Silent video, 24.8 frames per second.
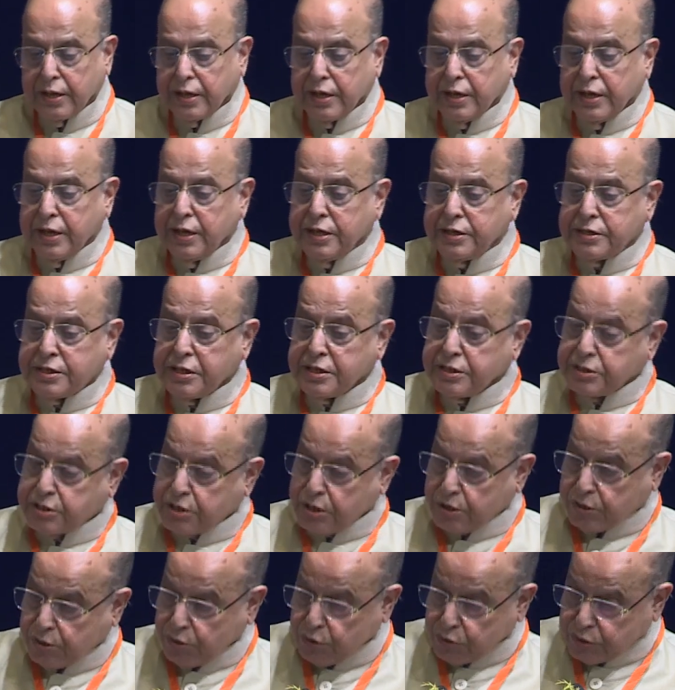Each
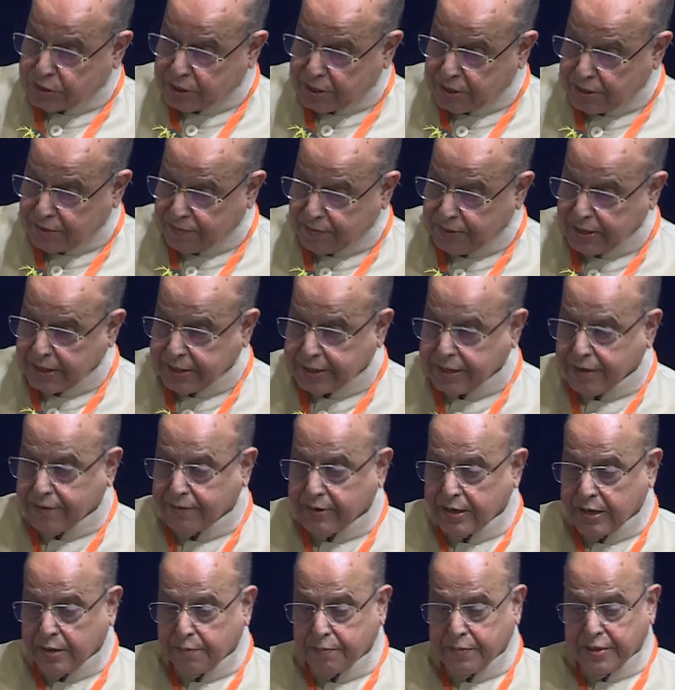institution will
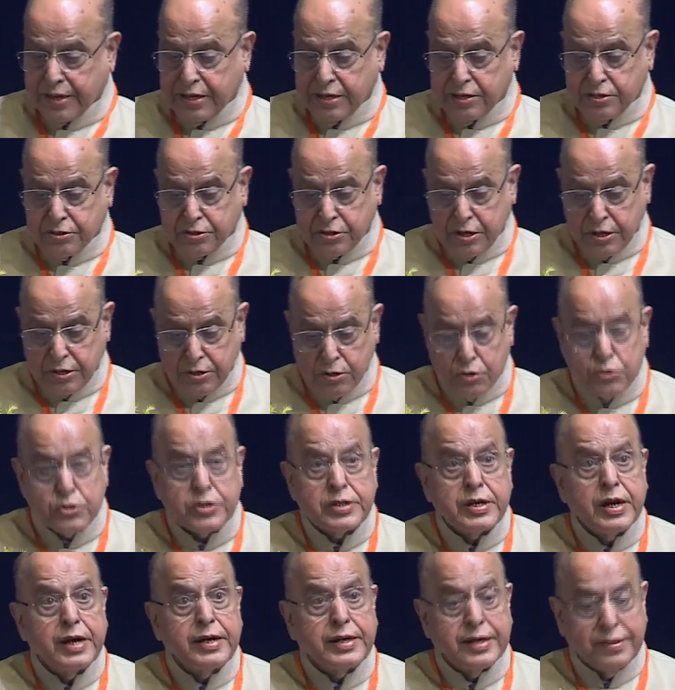develop an
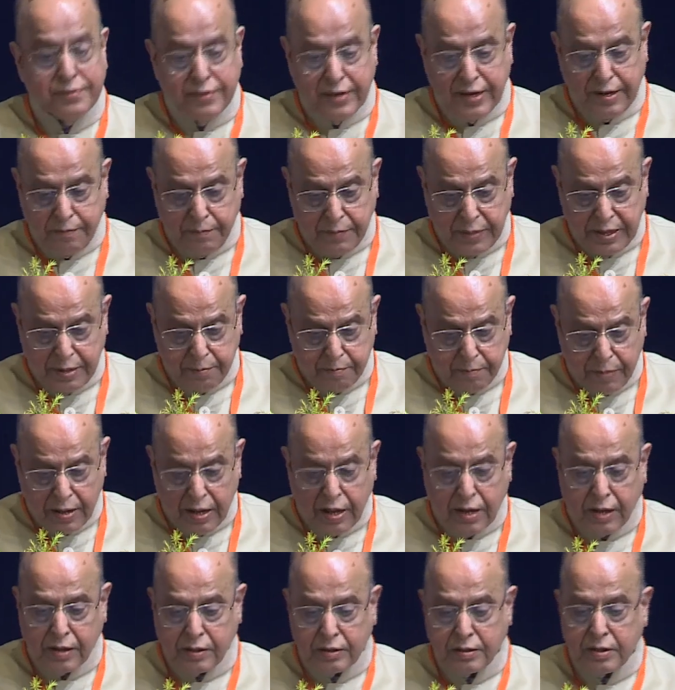institutional development
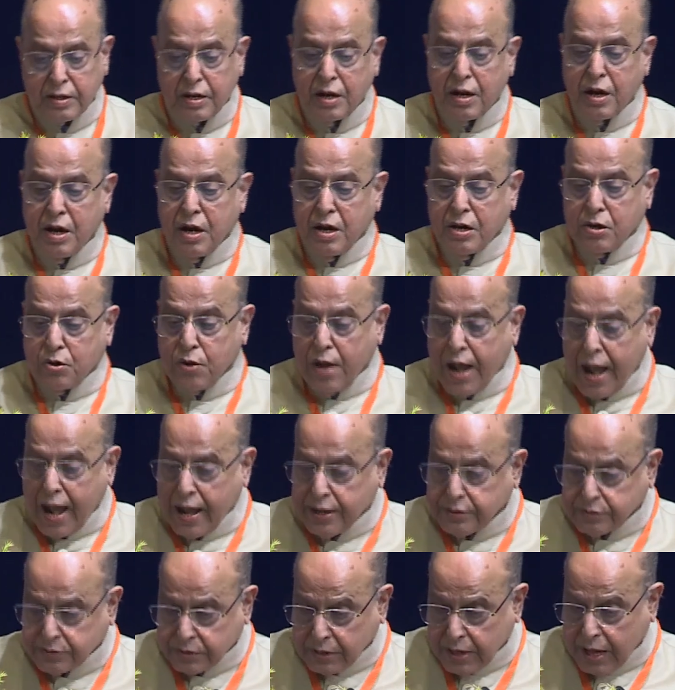plan to
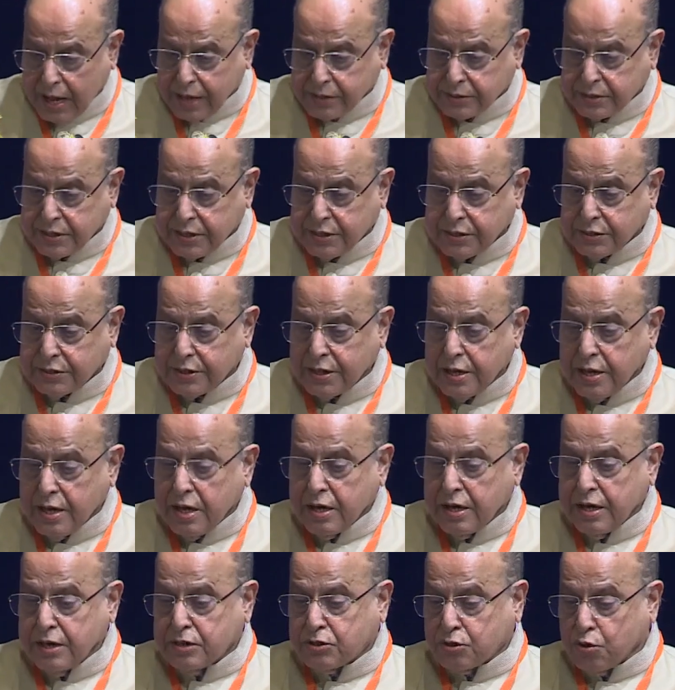access
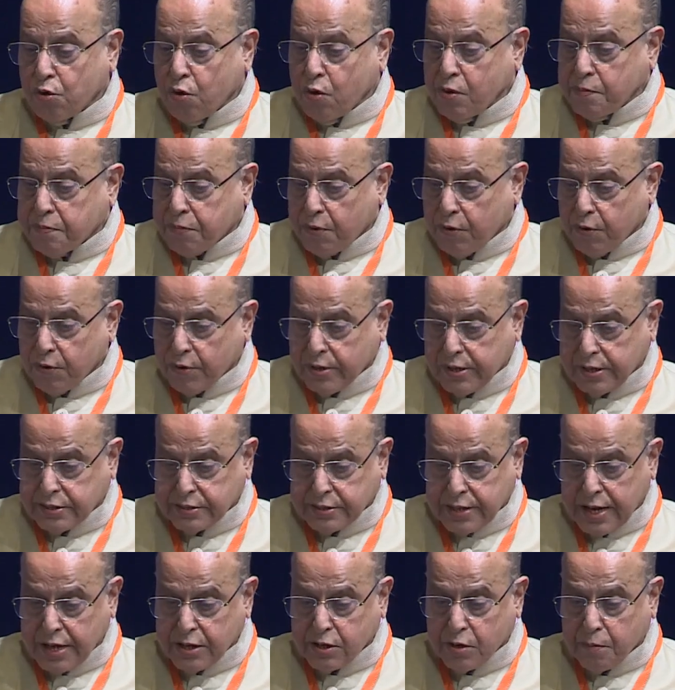its own progress
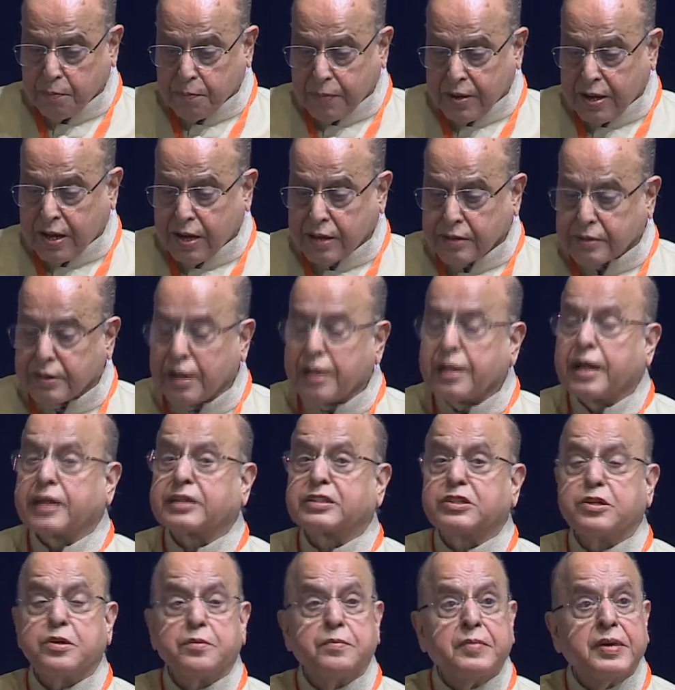and to plan the
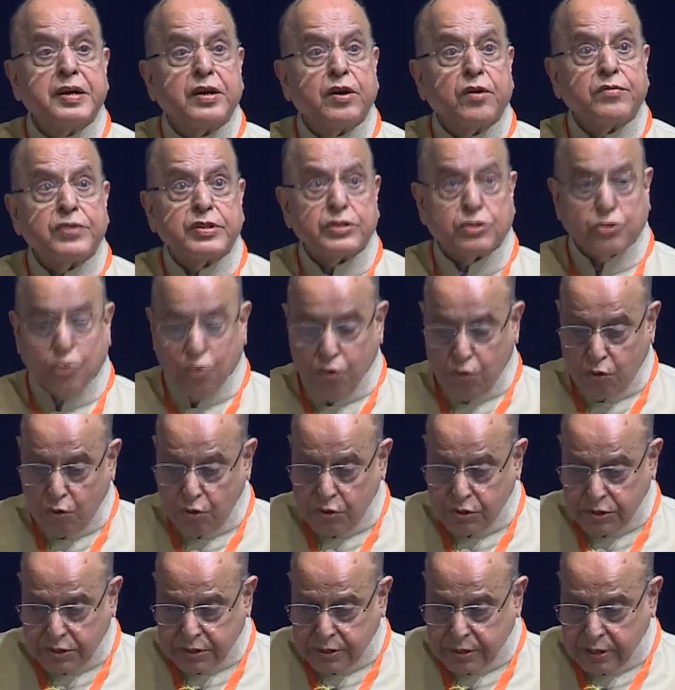achievement of its
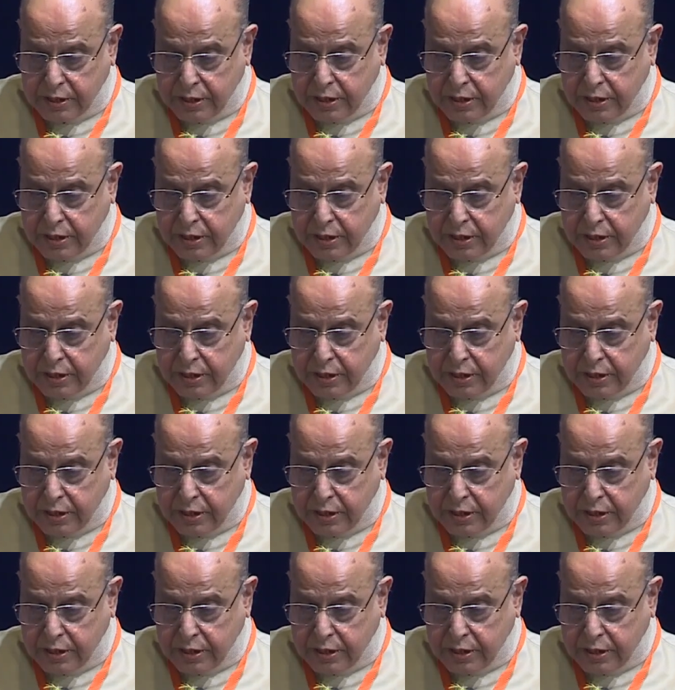goals.